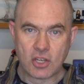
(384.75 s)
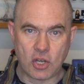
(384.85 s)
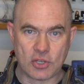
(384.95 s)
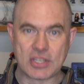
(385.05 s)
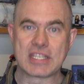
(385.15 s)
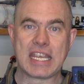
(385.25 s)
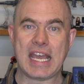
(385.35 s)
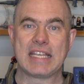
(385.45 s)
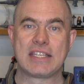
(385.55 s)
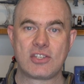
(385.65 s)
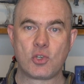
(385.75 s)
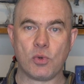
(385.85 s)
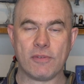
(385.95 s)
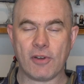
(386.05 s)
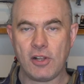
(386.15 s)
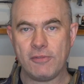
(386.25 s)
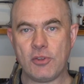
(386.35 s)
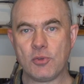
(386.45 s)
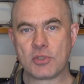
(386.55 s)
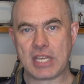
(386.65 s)
causes gases to evolve,
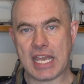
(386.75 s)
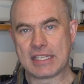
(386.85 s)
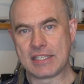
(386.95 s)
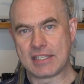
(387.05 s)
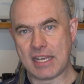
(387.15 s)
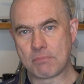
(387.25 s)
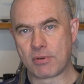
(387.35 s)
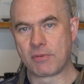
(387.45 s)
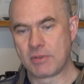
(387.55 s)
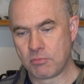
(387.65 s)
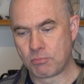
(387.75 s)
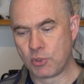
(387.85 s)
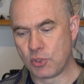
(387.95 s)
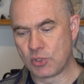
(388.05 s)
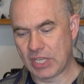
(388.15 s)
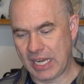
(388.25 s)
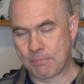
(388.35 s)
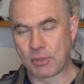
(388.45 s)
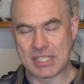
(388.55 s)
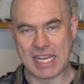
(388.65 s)
and those gases then produce a
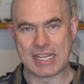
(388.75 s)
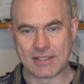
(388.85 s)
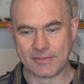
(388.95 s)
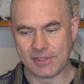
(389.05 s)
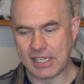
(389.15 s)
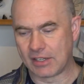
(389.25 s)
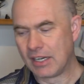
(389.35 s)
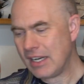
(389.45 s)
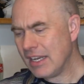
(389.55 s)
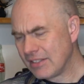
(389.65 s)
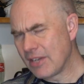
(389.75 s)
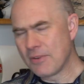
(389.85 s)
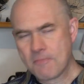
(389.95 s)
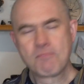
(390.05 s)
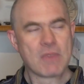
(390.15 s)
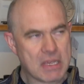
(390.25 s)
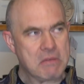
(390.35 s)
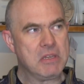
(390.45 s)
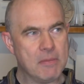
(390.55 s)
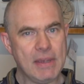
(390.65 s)
protective layer. Now,
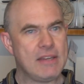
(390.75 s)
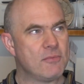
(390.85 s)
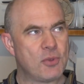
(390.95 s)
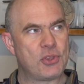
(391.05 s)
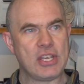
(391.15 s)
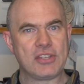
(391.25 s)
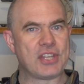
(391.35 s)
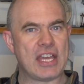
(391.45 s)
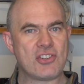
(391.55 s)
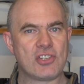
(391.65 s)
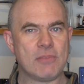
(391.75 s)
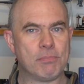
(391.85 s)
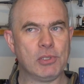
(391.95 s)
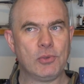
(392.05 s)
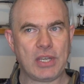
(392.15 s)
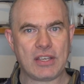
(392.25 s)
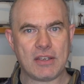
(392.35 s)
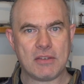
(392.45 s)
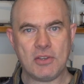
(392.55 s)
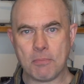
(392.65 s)
you might think that actually
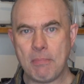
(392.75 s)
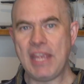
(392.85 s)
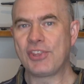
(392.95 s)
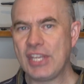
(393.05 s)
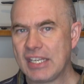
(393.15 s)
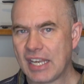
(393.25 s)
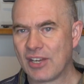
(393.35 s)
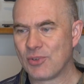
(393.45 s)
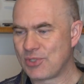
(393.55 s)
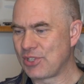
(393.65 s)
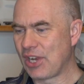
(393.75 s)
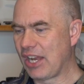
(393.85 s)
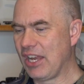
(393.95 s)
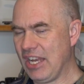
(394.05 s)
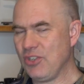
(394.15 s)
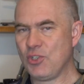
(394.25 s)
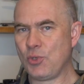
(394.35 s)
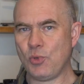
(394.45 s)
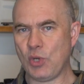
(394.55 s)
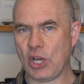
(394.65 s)
blowing, you know, methane out
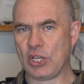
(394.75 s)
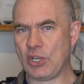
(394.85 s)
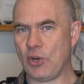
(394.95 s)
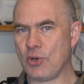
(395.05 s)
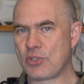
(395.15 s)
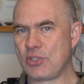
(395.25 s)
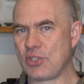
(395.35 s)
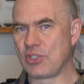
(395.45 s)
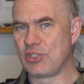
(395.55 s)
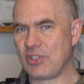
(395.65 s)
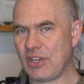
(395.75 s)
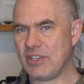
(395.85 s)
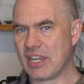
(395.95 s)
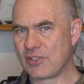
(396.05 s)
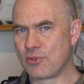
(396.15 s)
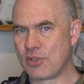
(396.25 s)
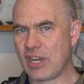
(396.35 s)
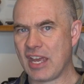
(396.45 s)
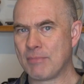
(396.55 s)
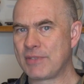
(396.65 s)
into an oxygen-nitrogen
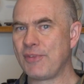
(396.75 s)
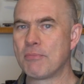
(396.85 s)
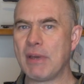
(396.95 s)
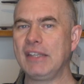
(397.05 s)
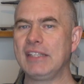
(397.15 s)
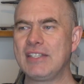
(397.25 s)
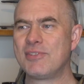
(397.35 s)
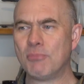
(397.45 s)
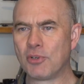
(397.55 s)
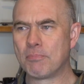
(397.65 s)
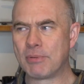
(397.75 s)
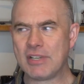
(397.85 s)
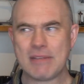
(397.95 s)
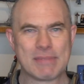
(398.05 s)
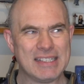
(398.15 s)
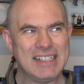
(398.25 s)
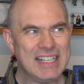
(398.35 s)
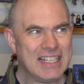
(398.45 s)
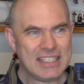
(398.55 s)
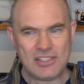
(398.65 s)
atmosphere might lead to more burning, but
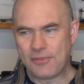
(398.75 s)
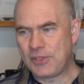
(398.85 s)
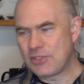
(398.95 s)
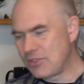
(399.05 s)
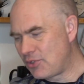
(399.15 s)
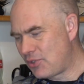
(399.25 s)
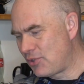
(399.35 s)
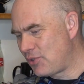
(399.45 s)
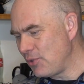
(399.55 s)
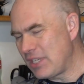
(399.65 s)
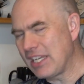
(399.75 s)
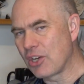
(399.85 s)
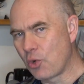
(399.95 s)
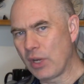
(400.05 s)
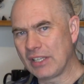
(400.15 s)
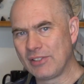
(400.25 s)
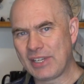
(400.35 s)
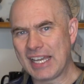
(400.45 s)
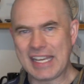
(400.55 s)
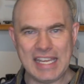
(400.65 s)
you know, if you do take a quick
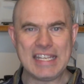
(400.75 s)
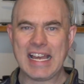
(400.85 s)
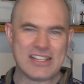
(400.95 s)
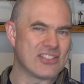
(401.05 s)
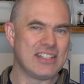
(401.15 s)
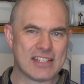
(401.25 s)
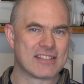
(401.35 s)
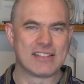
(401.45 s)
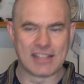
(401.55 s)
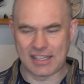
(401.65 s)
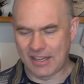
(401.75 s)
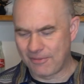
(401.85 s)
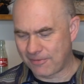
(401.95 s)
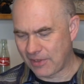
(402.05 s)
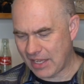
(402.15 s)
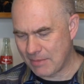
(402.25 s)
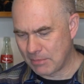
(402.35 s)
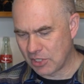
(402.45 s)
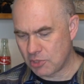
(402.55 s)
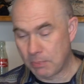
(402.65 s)
look at it, it actually doesn't account for that
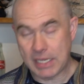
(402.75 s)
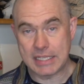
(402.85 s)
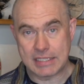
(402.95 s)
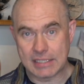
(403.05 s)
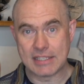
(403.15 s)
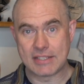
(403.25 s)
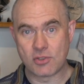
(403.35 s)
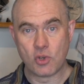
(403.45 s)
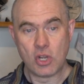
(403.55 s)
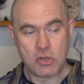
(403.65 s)
much, but it does